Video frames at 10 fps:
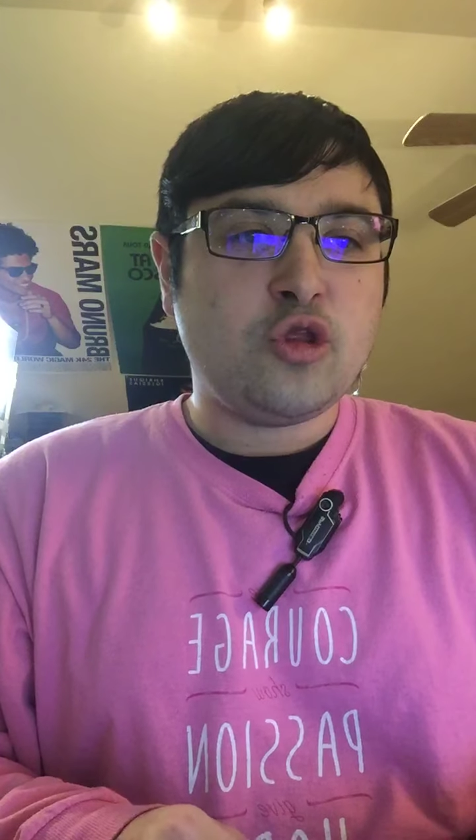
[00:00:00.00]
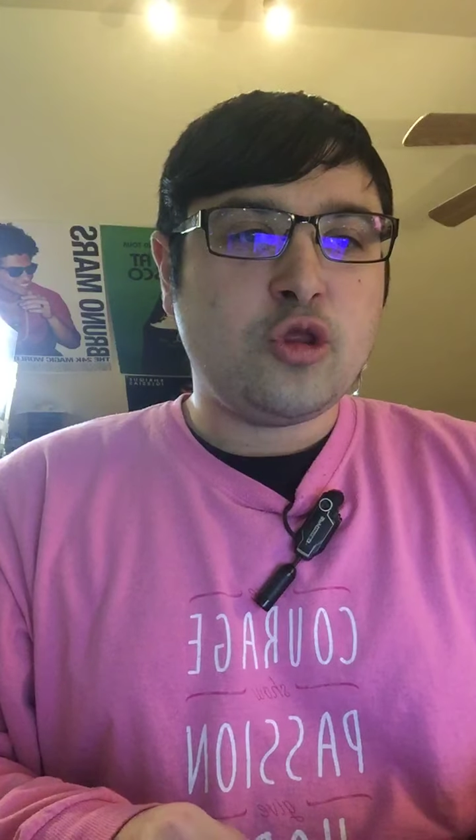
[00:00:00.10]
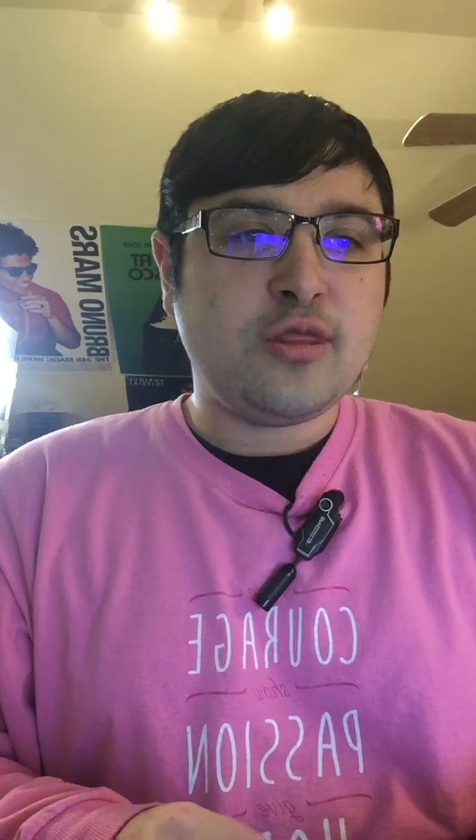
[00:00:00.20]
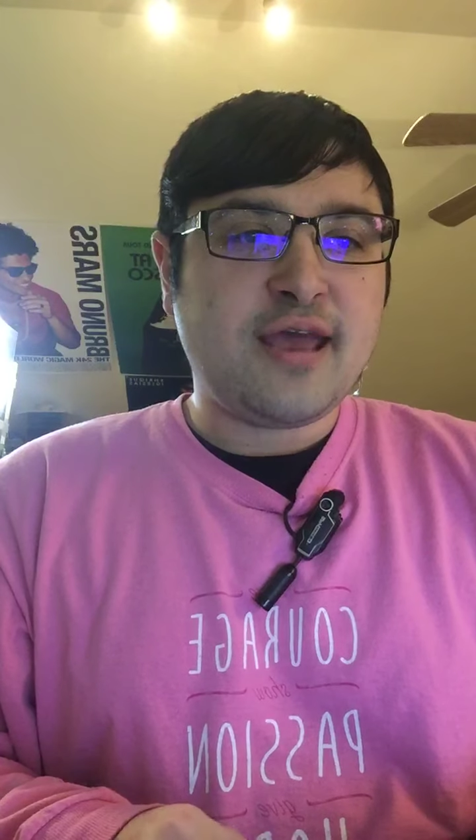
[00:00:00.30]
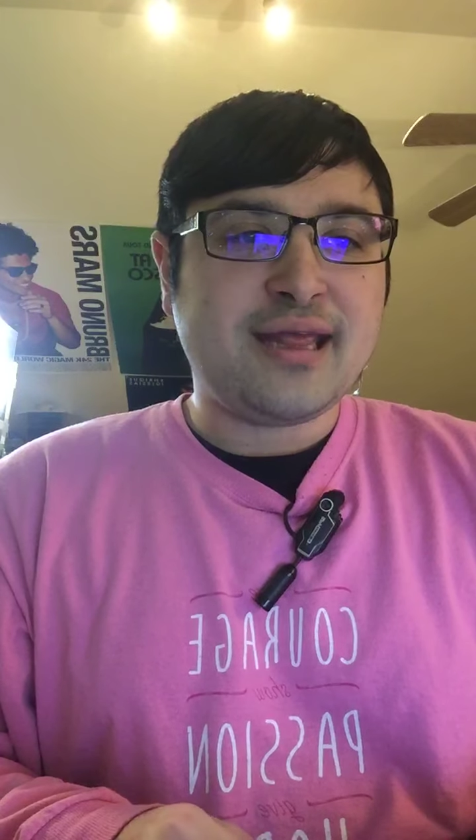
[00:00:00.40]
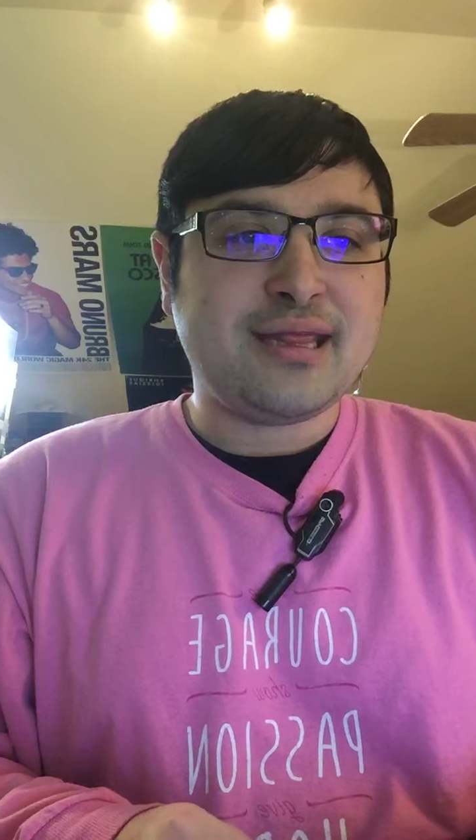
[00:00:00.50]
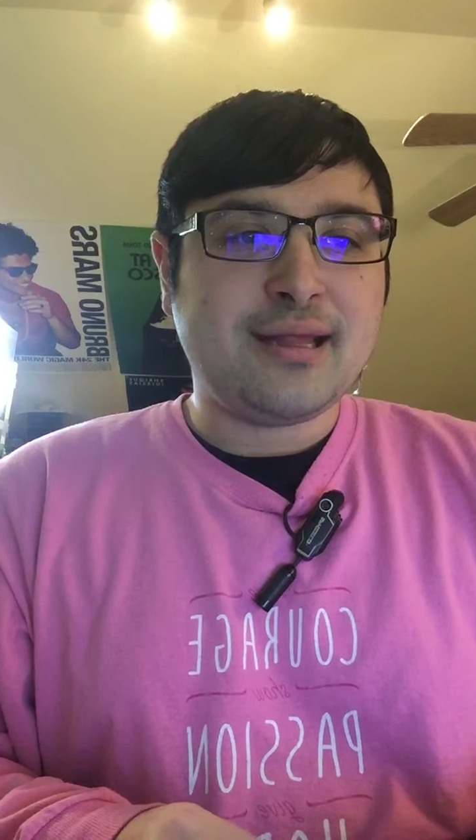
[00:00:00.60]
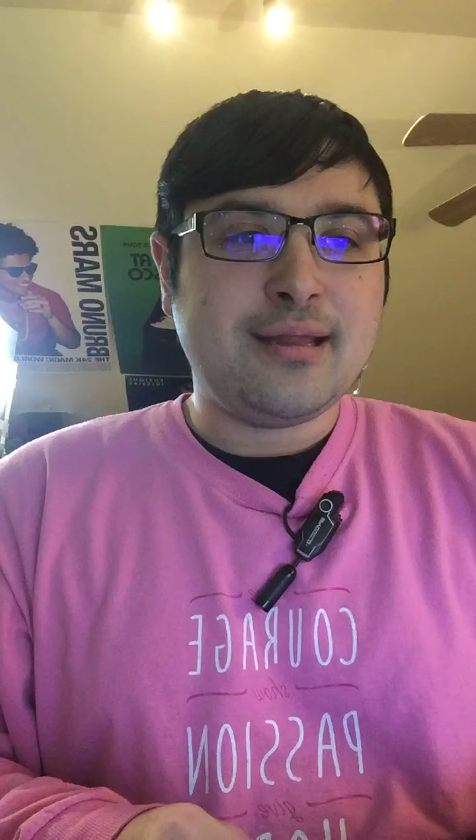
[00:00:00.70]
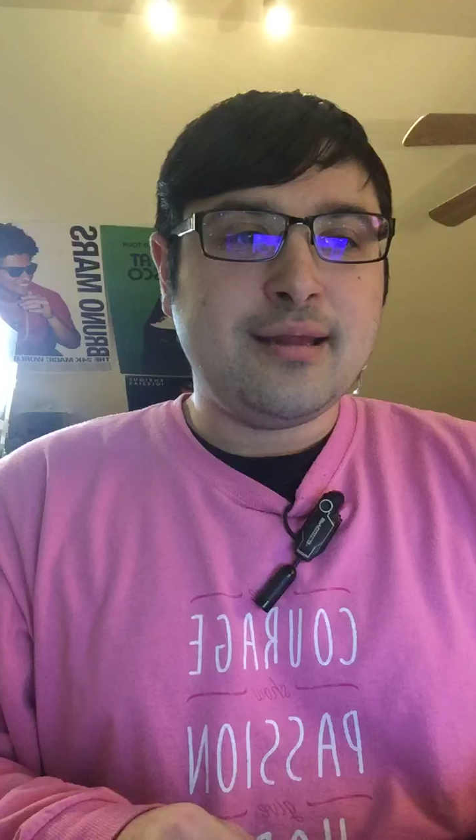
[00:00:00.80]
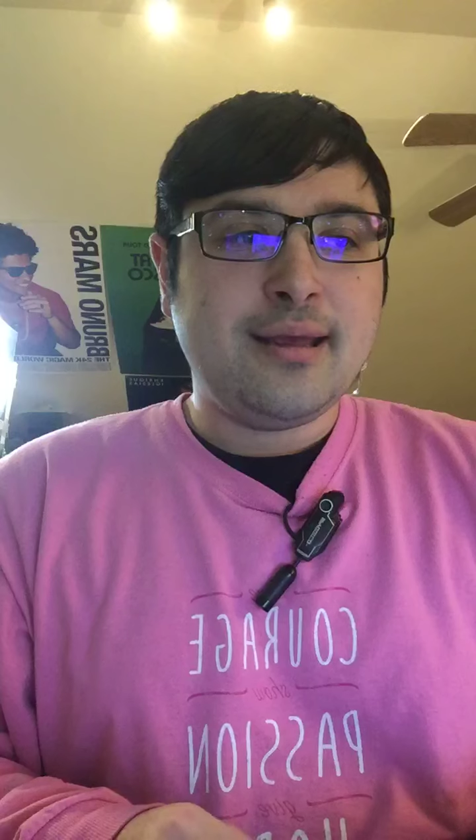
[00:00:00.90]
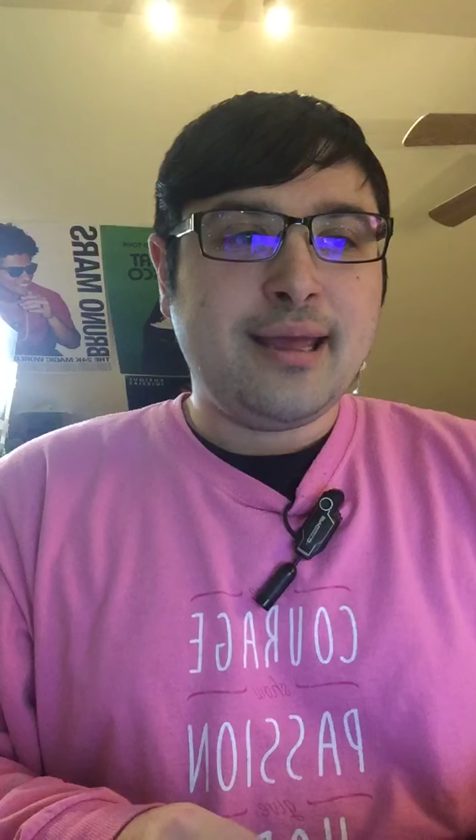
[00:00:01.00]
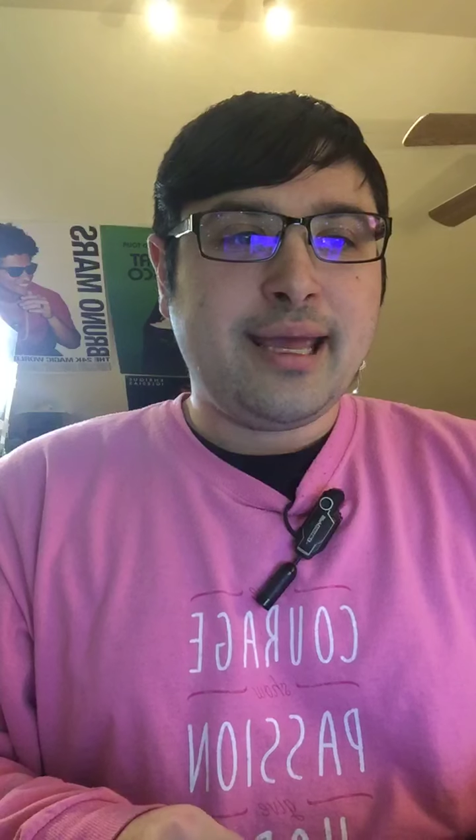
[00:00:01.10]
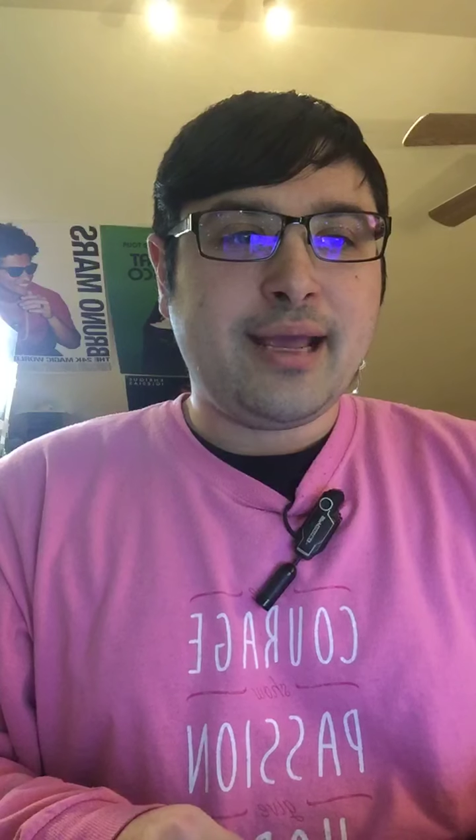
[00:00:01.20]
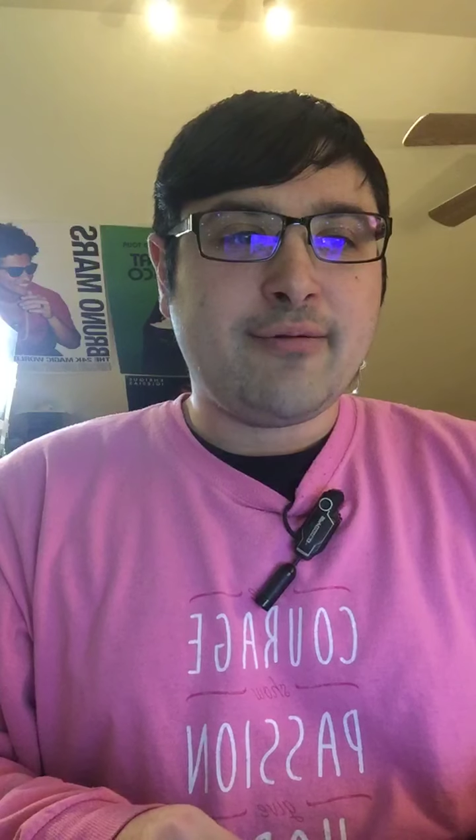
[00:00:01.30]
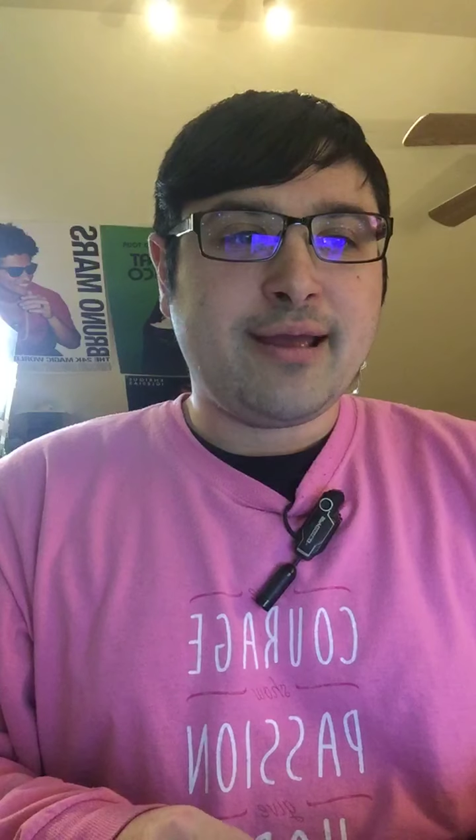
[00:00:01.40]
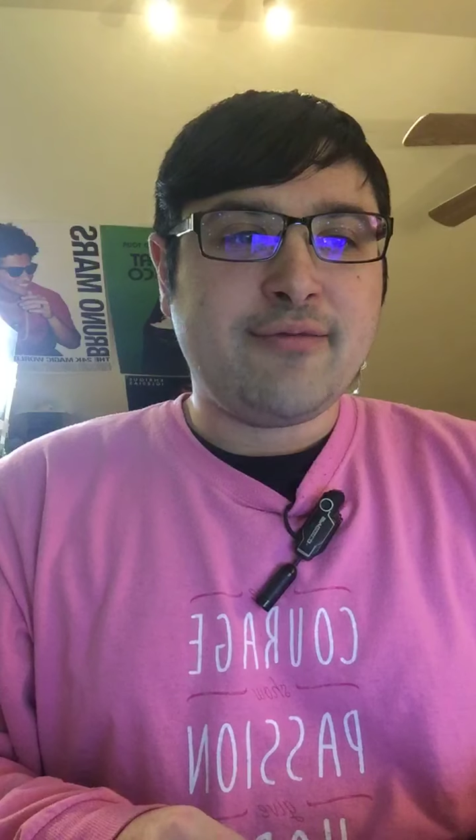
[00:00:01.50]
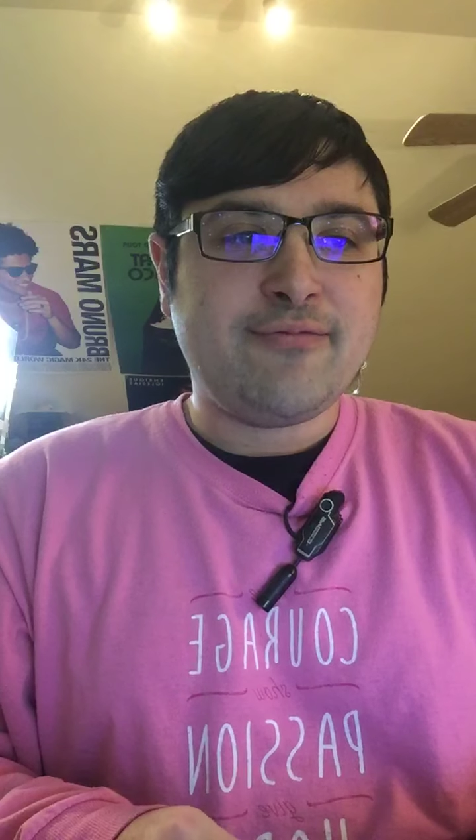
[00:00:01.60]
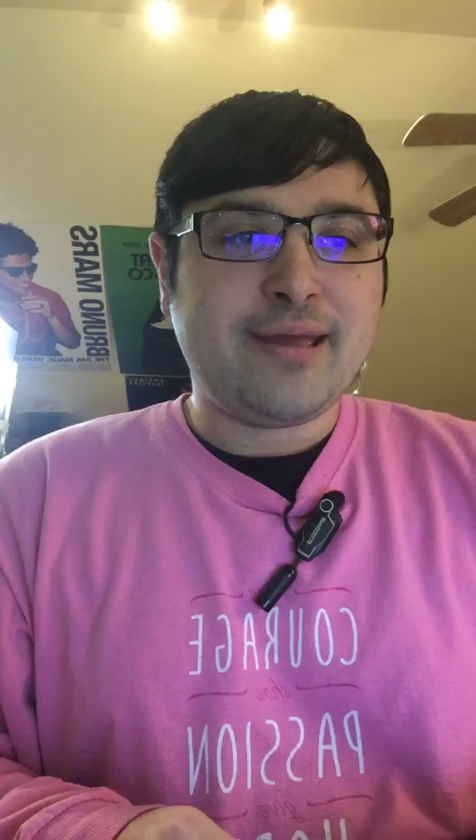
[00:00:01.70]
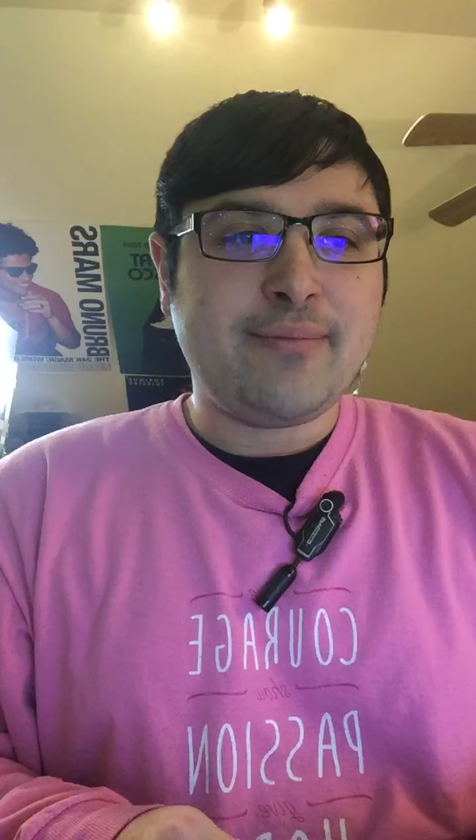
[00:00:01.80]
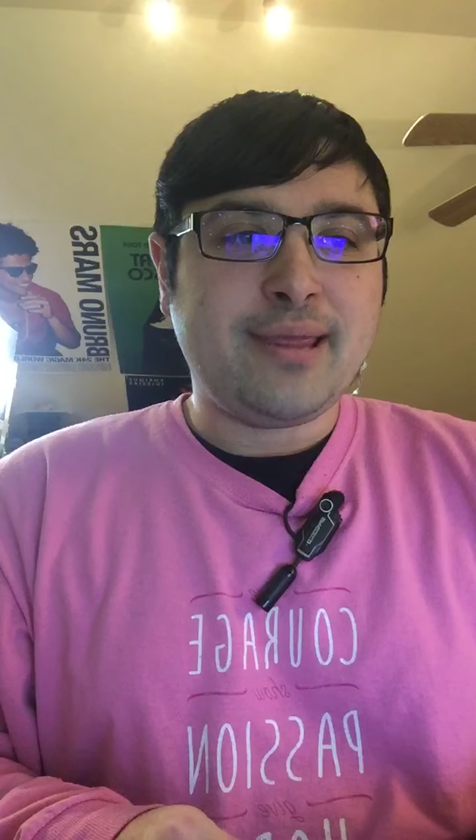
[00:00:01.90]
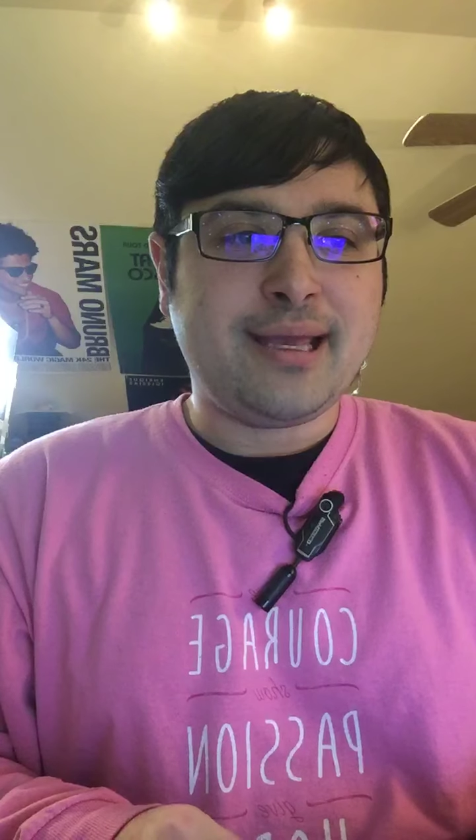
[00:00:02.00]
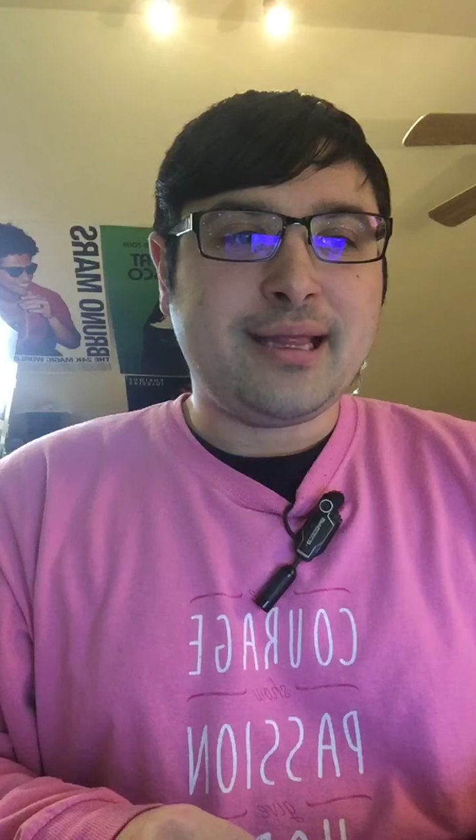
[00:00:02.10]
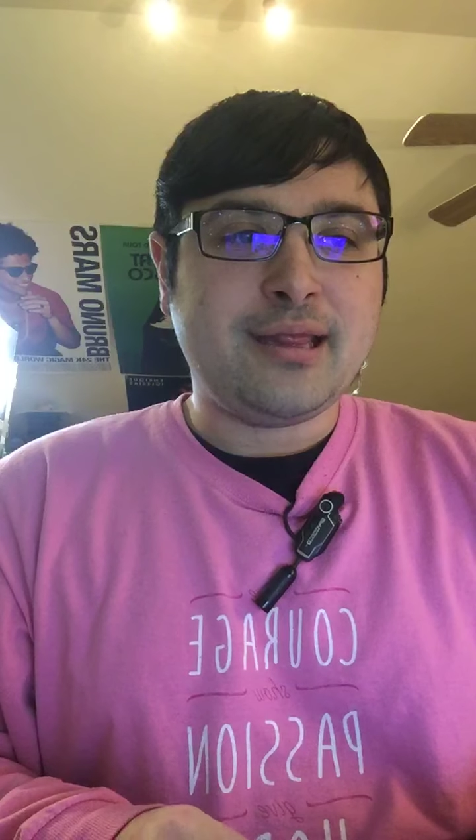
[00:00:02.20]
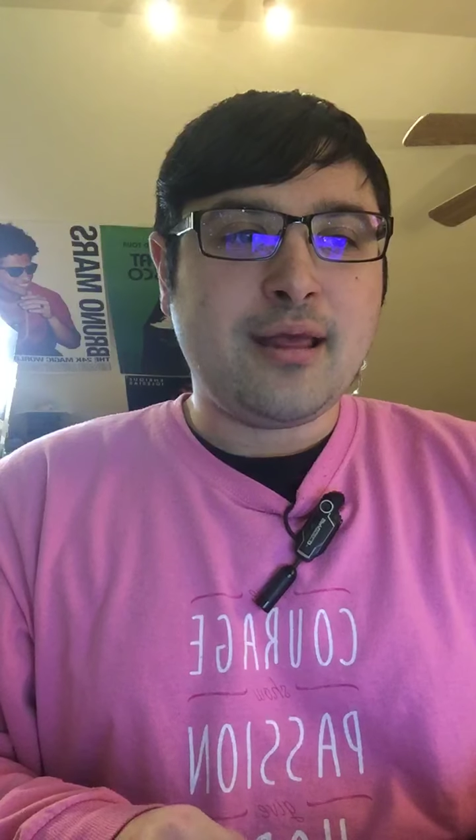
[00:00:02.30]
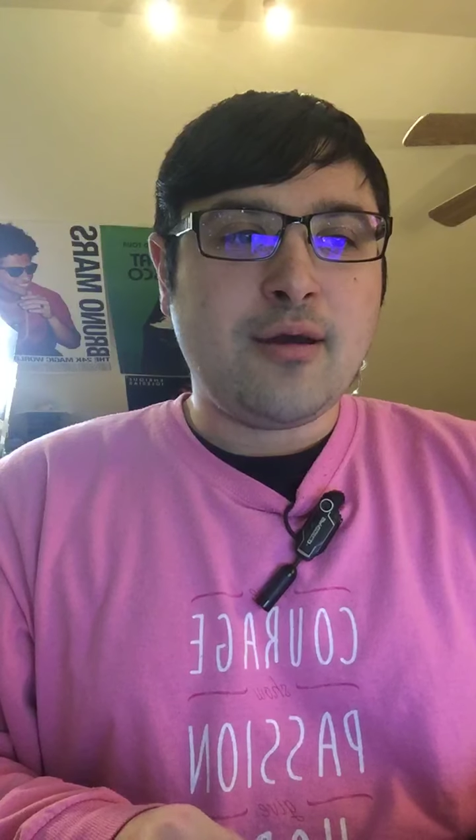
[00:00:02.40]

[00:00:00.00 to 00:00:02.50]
2,000 area families